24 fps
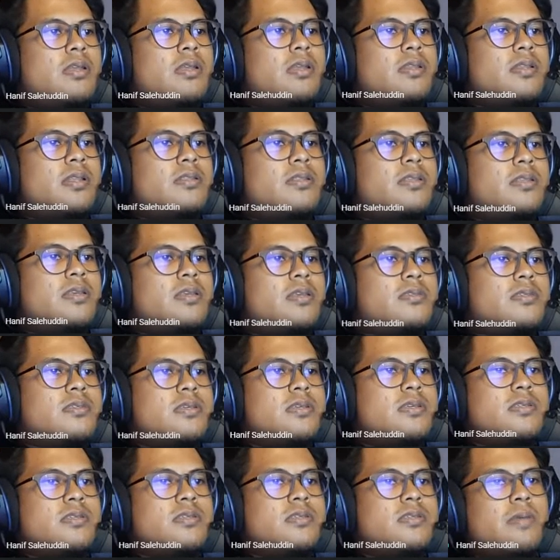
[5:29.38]

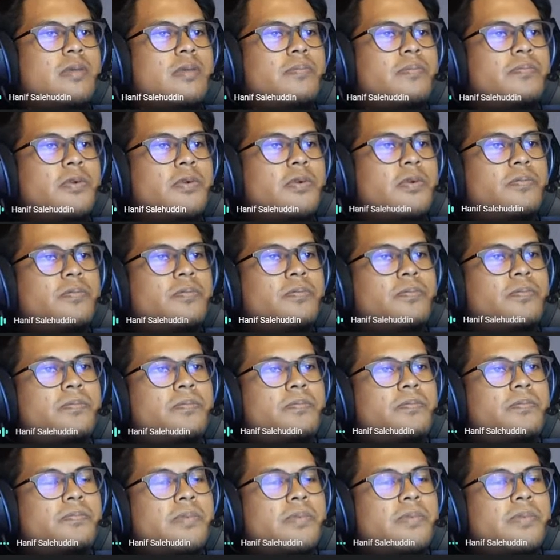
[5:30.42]
athletics is
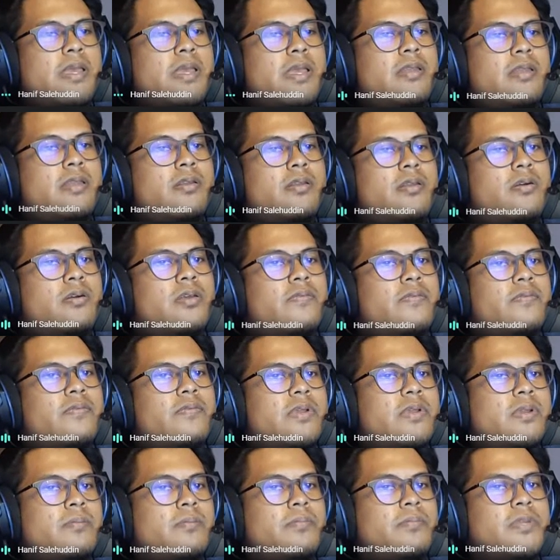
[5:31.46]
appropriate or
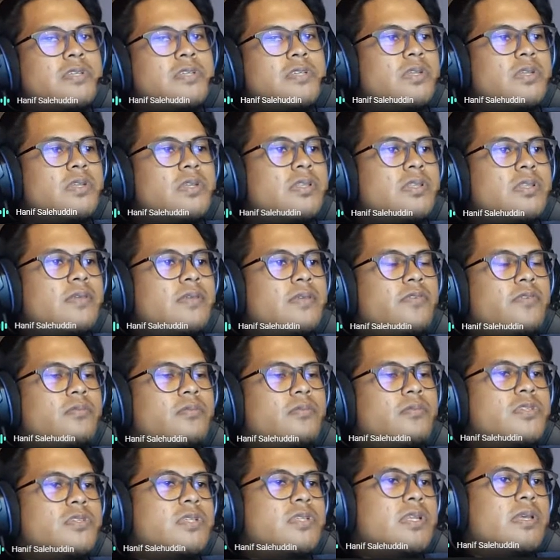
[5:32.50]
even praiseworthy
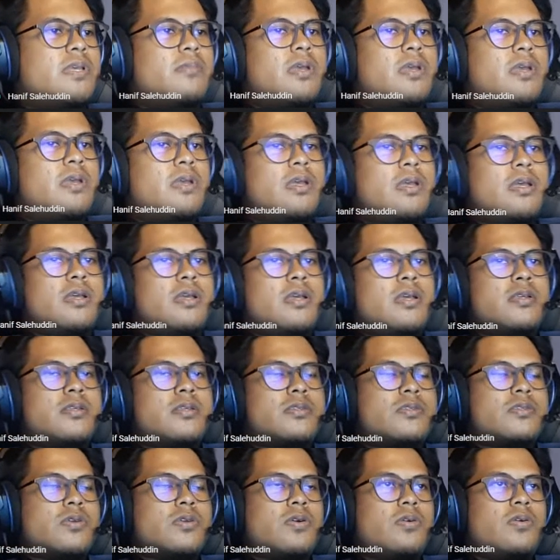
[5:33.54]
for Muslim.
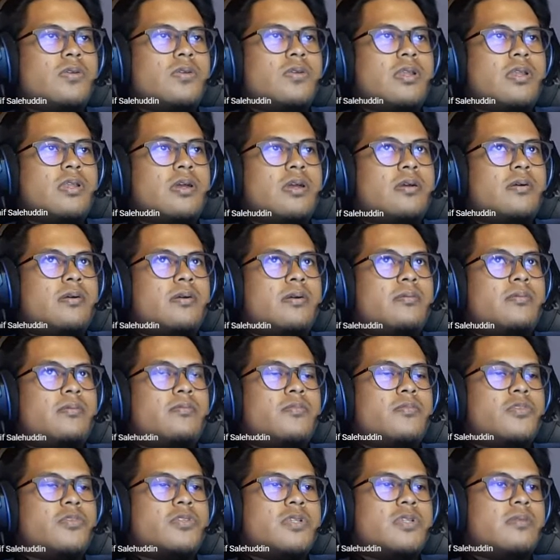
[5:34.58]
So
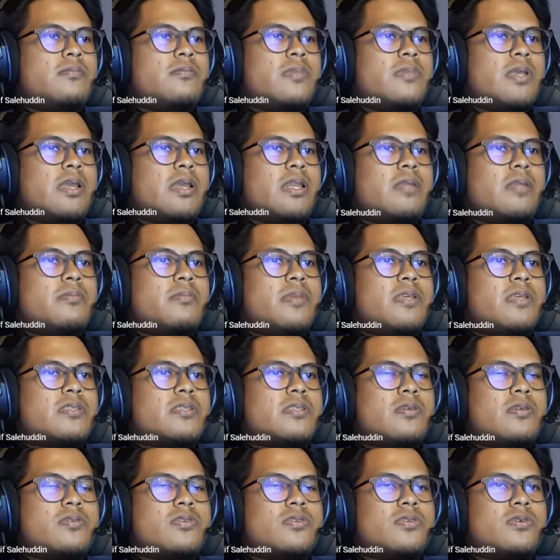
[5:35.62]
Muslim
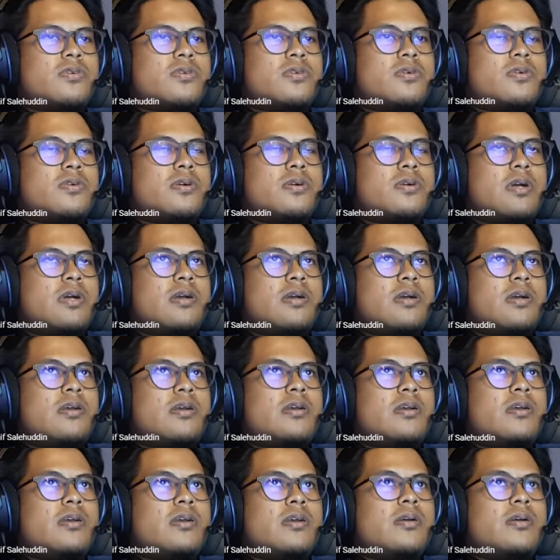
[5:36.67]
academics also
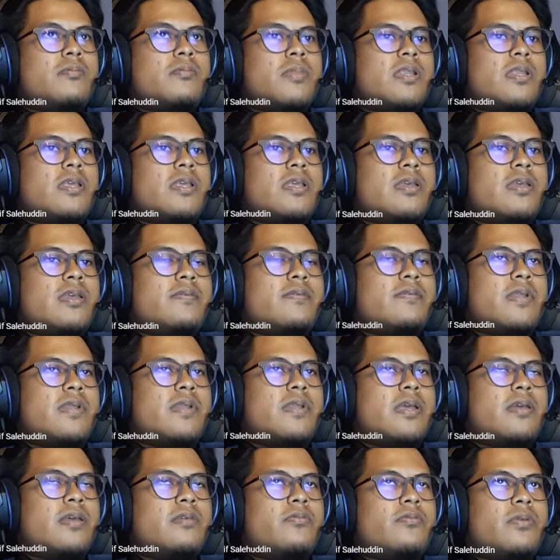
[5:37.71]
believe
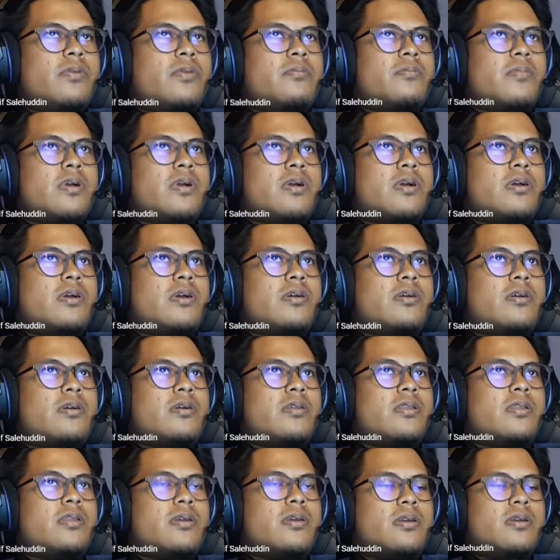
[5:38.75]
that
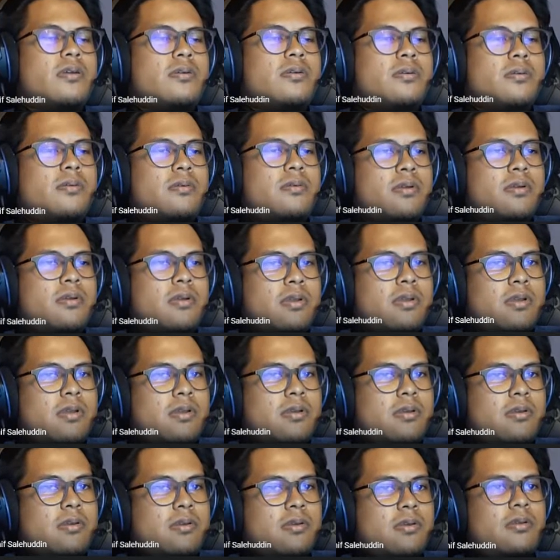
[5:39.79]
the
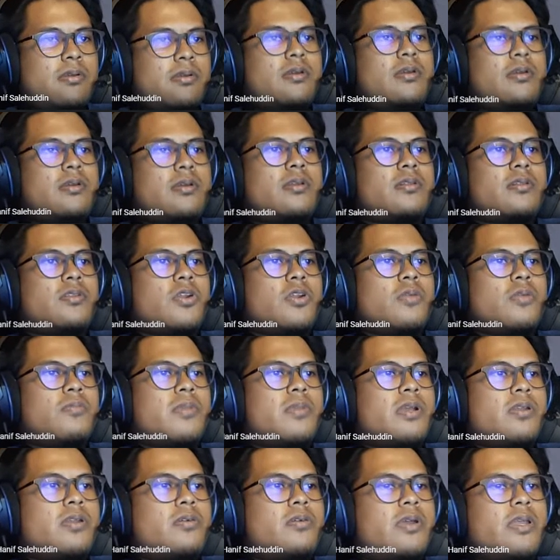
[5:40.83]

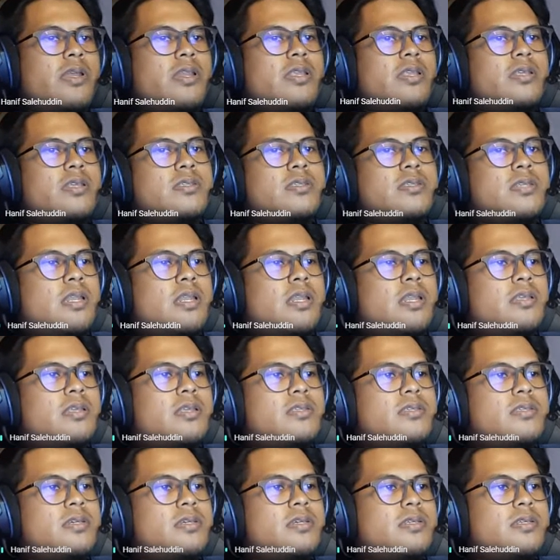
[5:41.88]
tournament or any
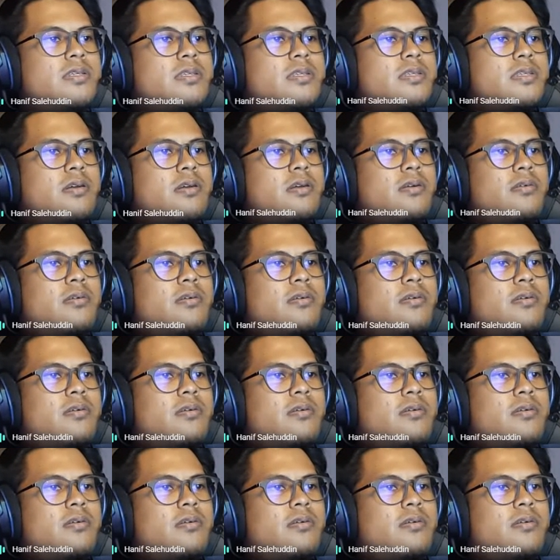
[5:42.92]
challenges